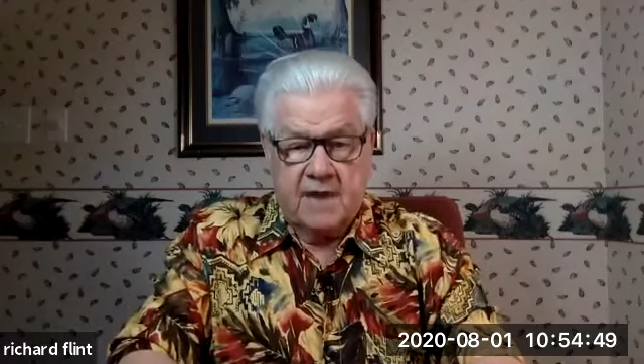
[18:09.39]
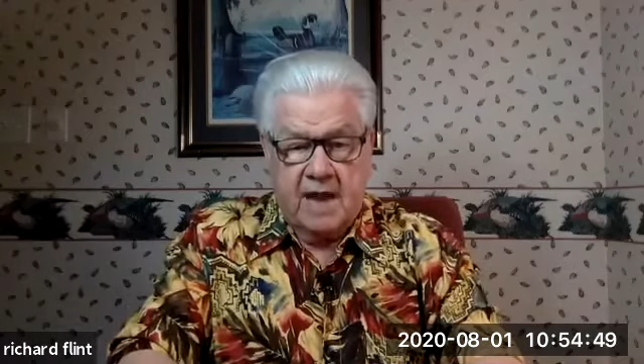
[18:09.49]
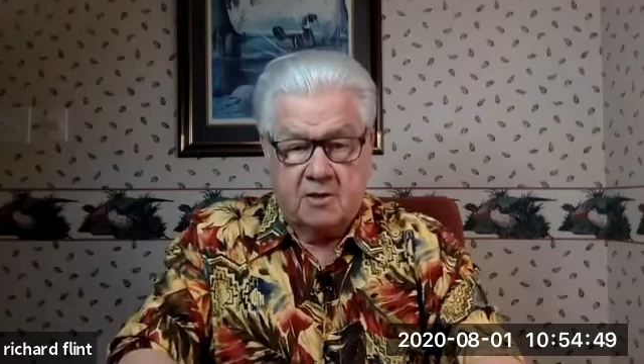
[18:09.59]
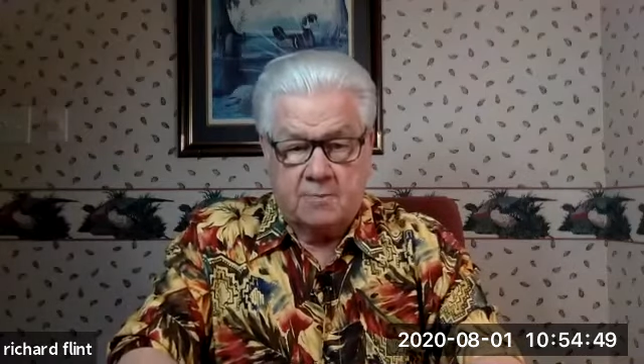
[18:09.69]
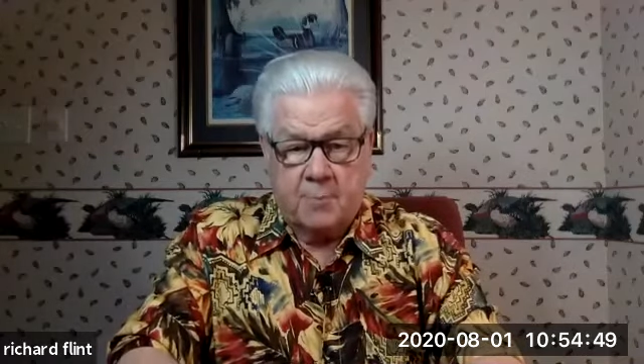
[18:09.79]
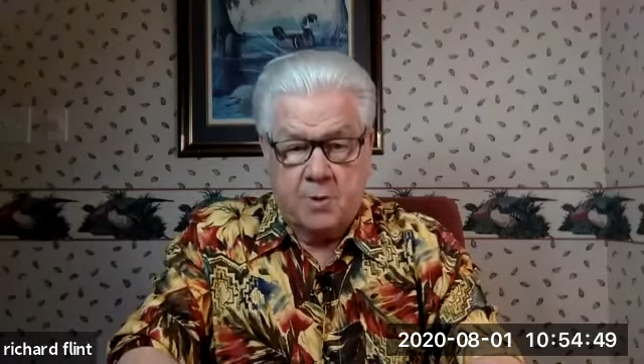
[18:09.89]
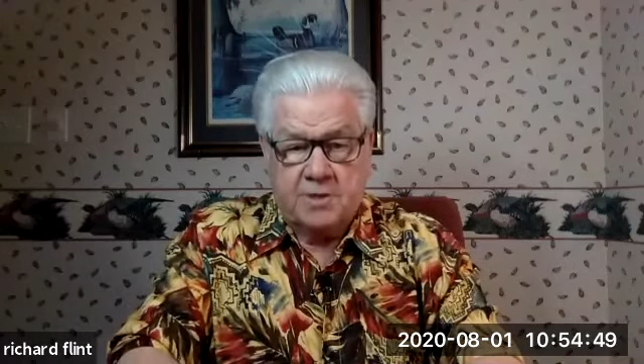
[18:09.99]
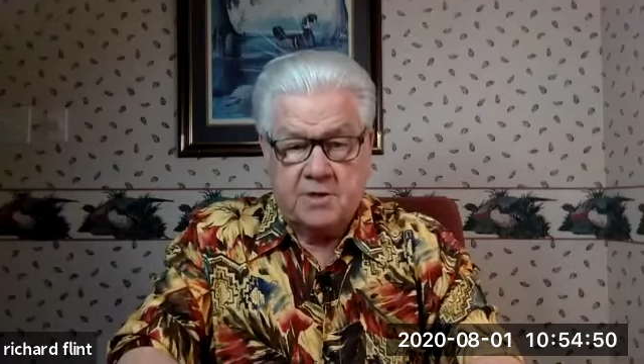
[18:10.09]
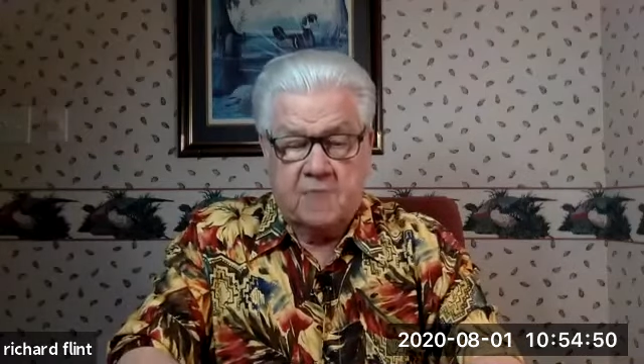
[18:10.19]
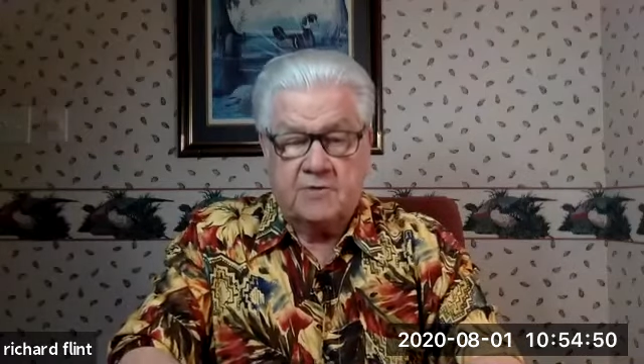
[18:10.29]
at the
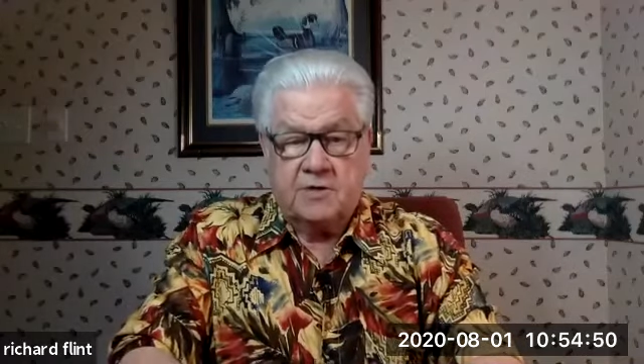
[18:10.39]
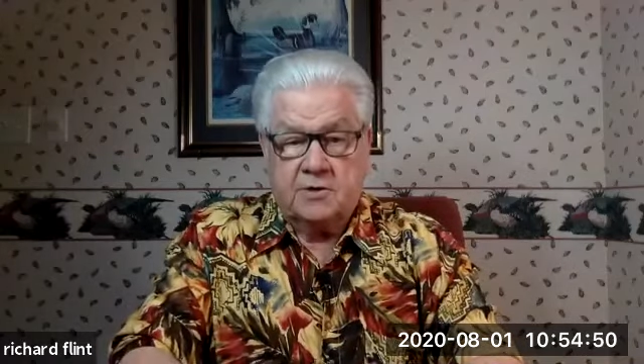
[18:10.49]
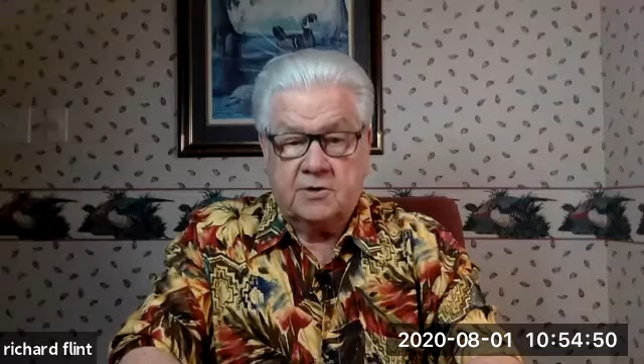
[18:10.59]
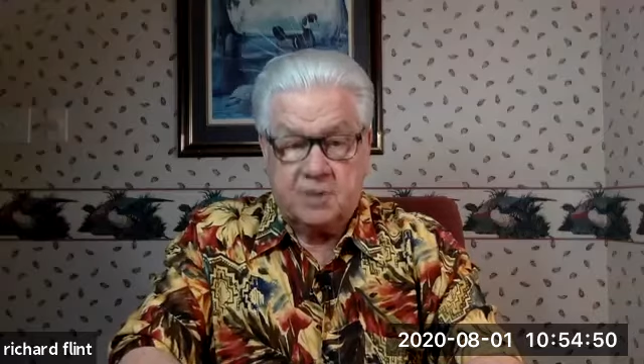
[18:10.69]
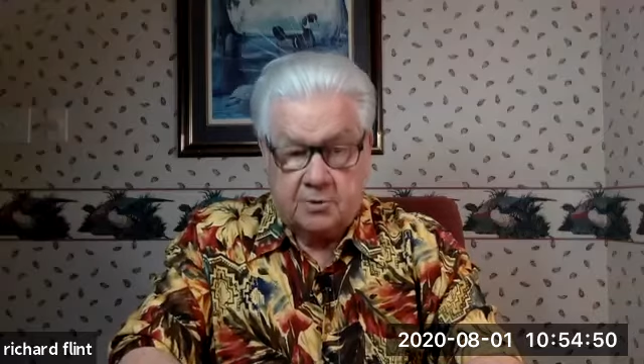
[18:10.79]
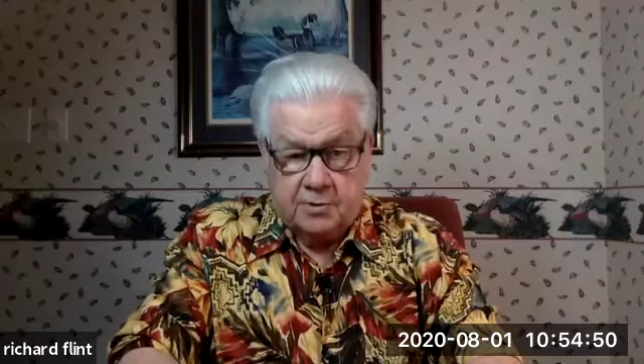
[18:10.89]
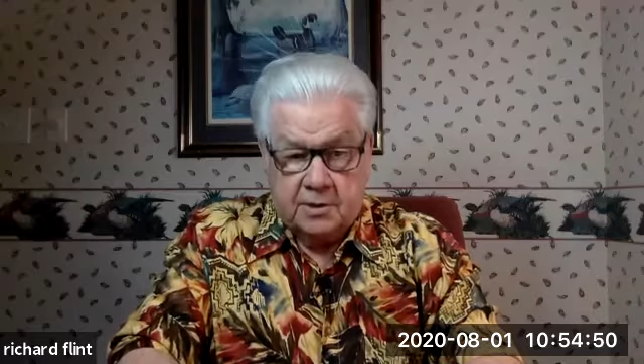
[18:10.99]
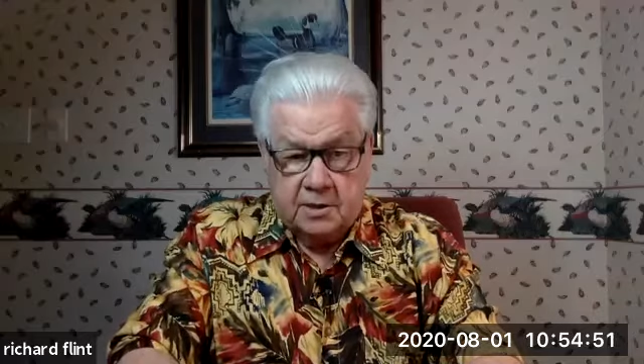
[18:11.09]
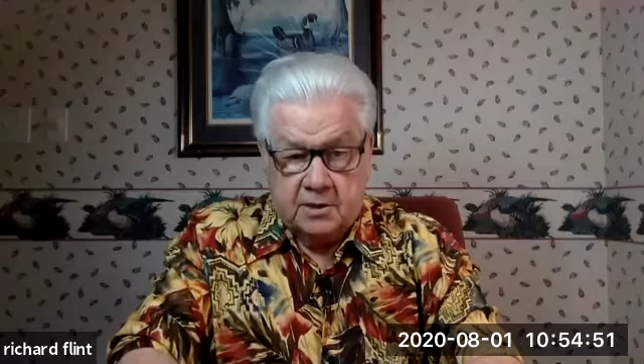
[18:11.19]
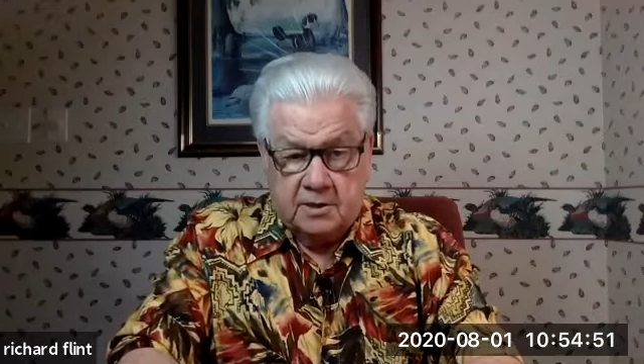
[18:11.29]
point of a concern.
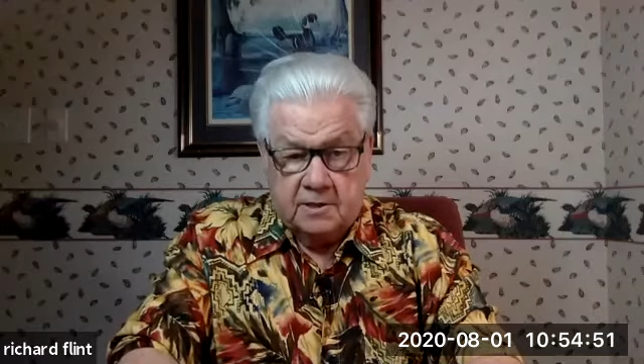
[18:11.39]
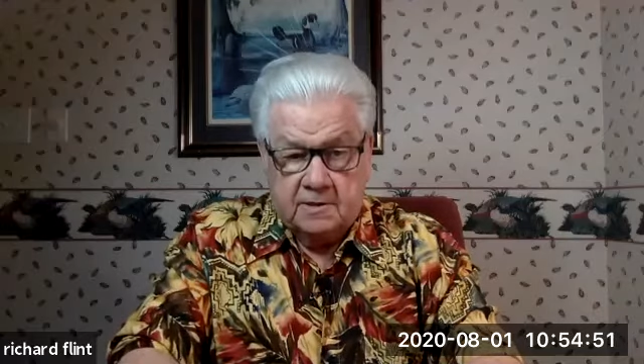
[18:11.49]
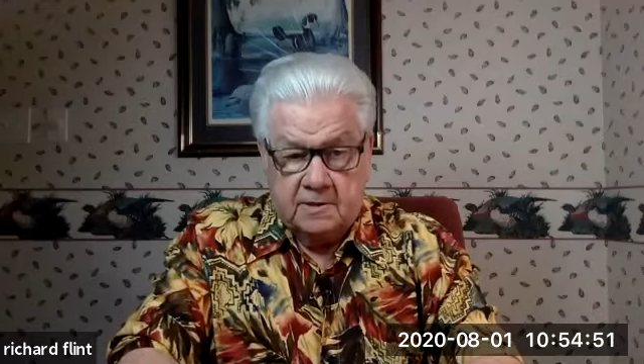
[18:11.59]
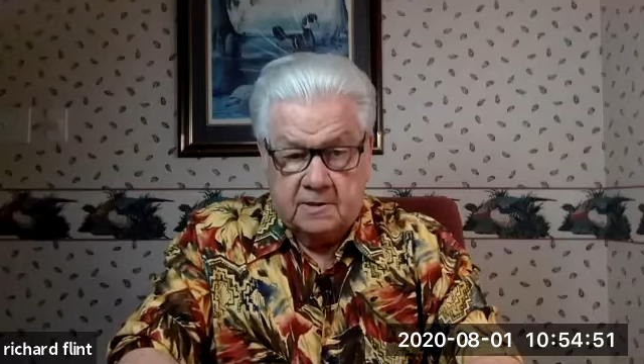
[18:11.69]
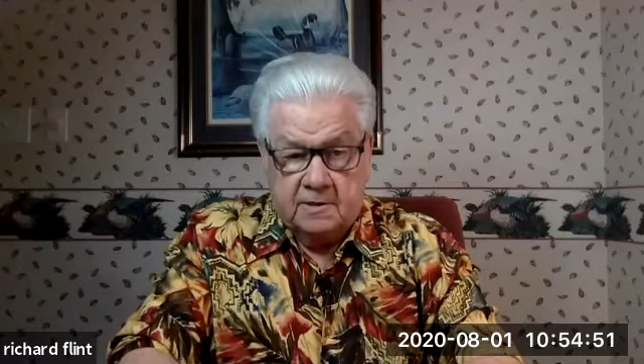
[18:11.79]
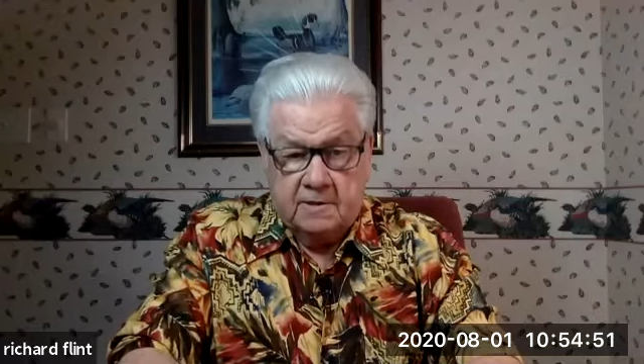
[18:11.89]
Mm-hmm.